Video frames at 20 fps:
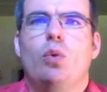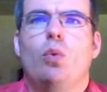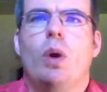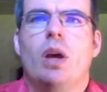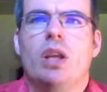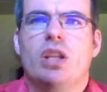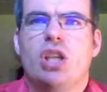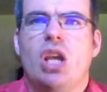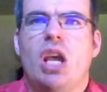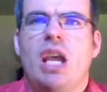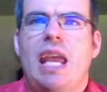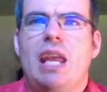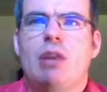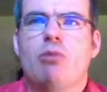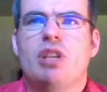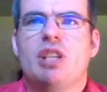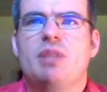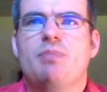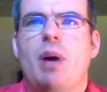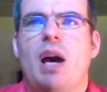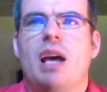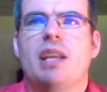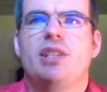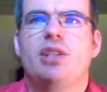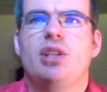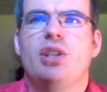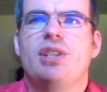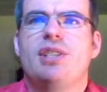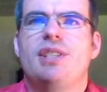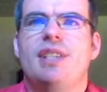was in response
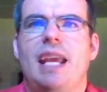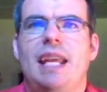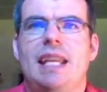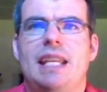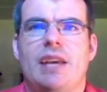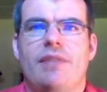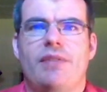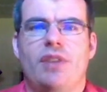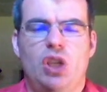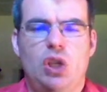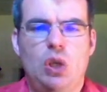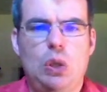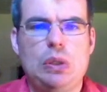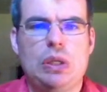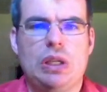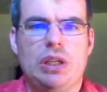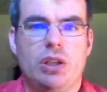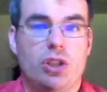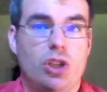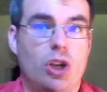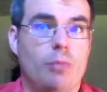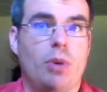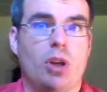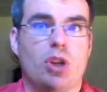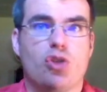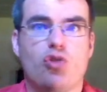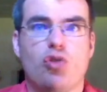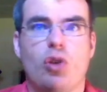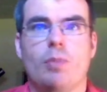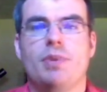to the State of the Union, talking about
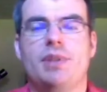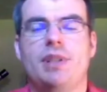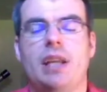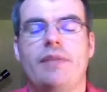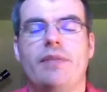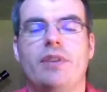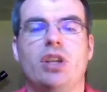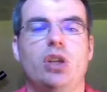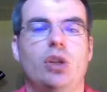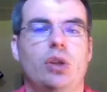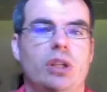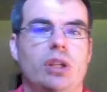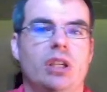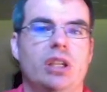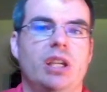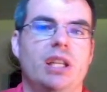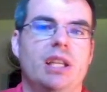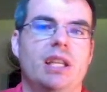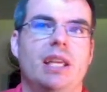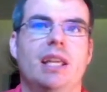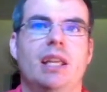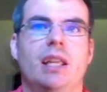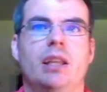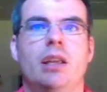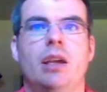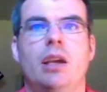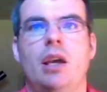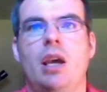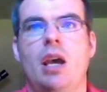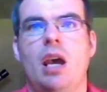Trump's State of the Union
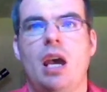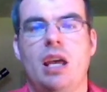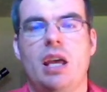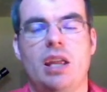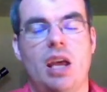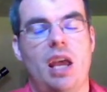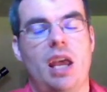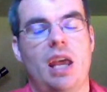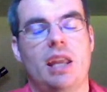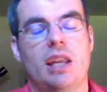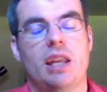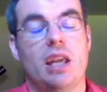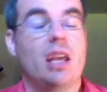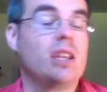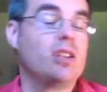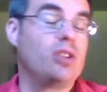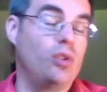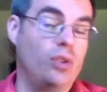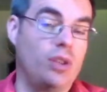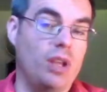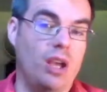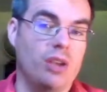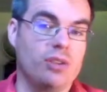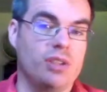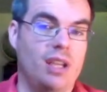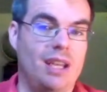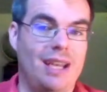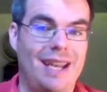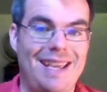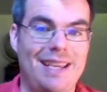in
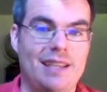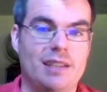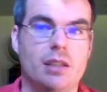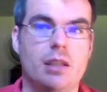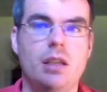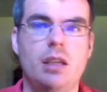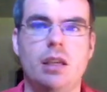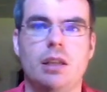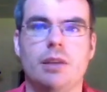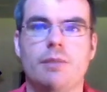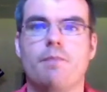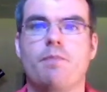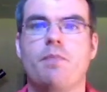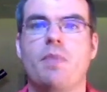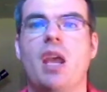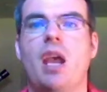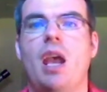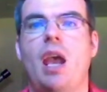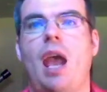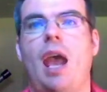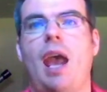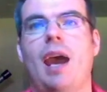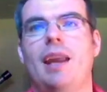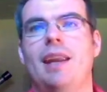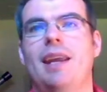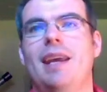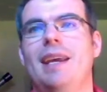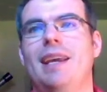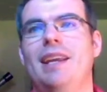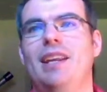2018. And
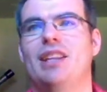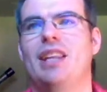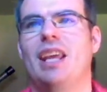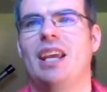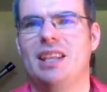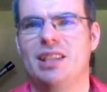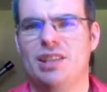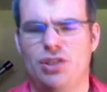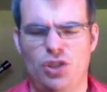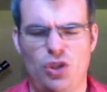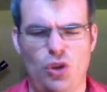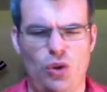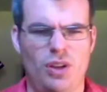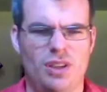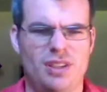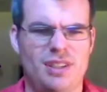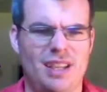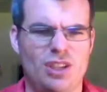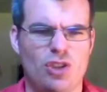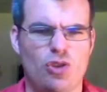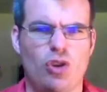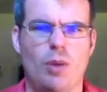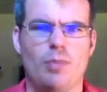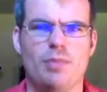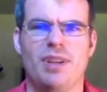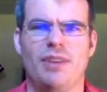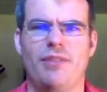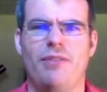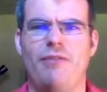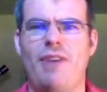they noticed that
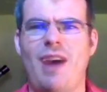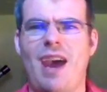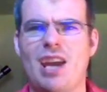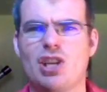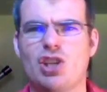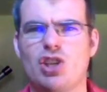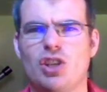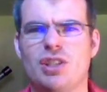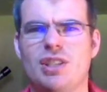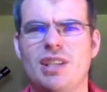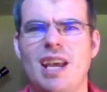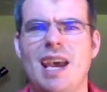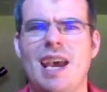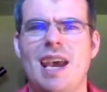Trump's a fascist.